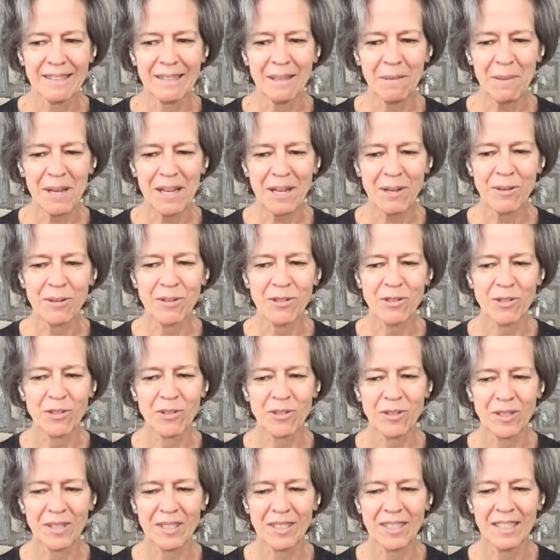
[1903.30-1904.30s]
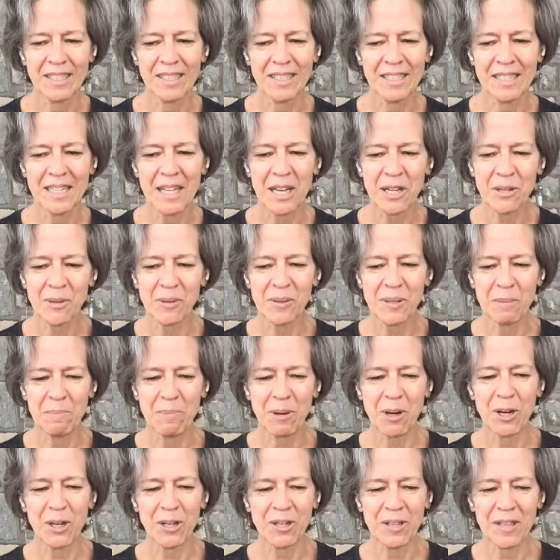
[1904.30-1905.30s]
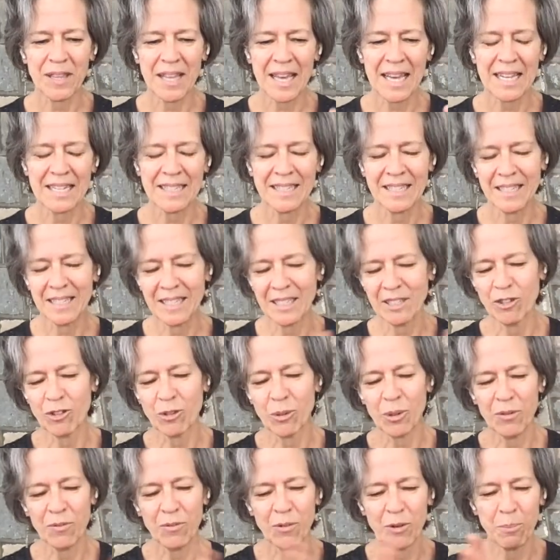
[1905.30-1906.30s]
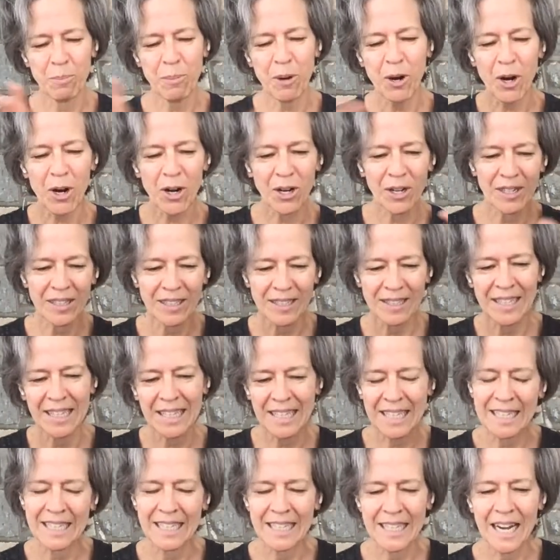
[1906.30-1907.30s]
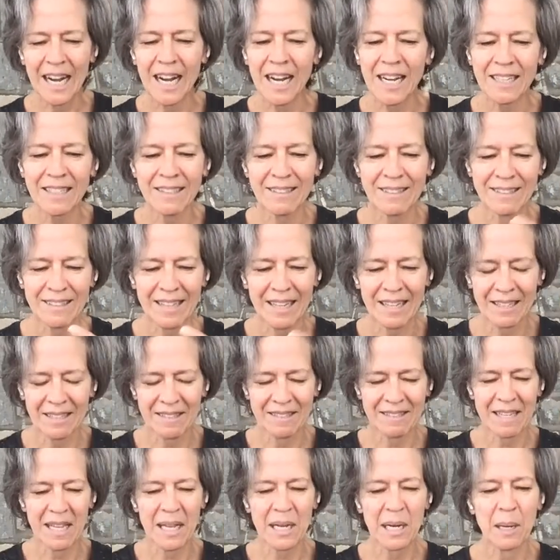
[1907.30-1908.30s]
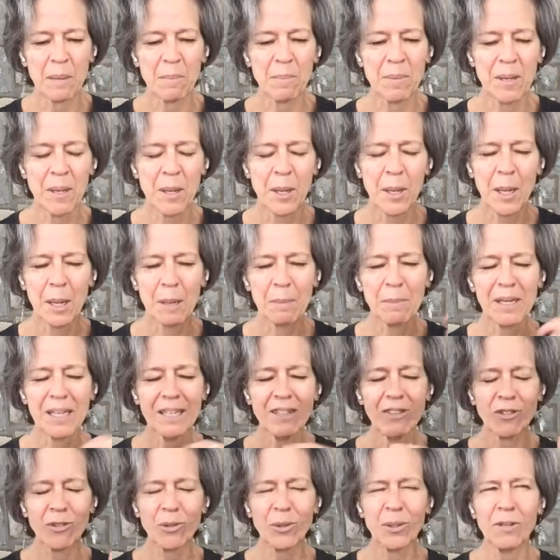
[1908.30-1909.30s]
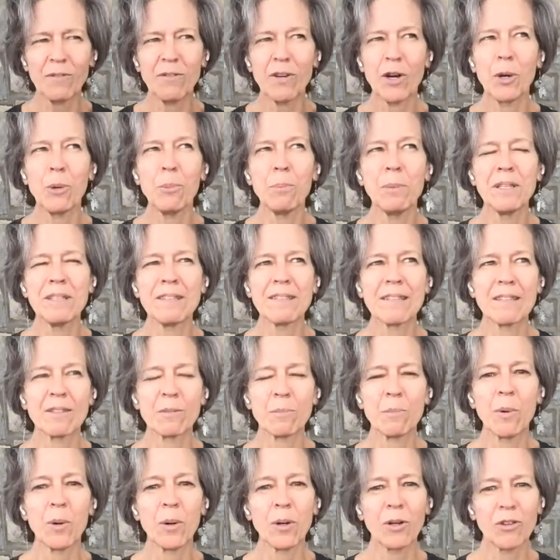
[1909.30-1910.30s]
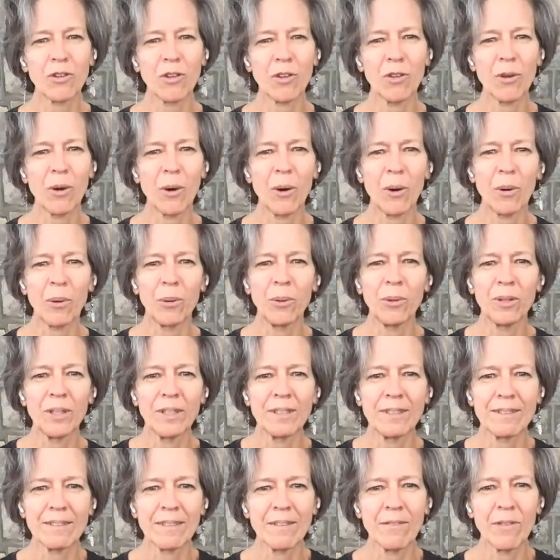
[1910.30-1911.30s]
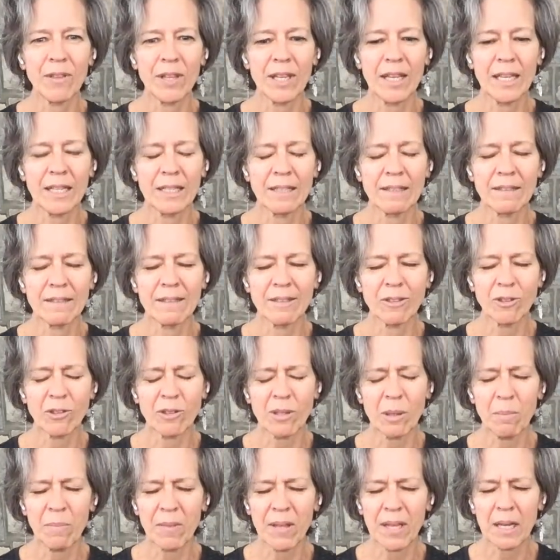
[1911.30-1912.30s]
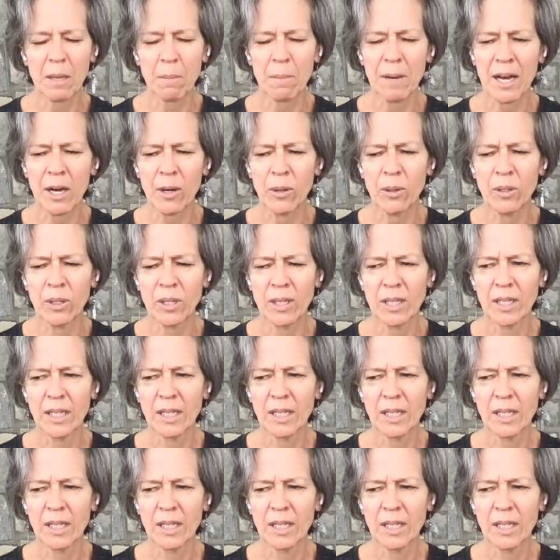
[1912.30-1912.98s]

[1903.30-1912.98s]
somehow is not only part of that joyful part in the yin yang setup, but it sort of opens us more to the wholeness of things. There's something about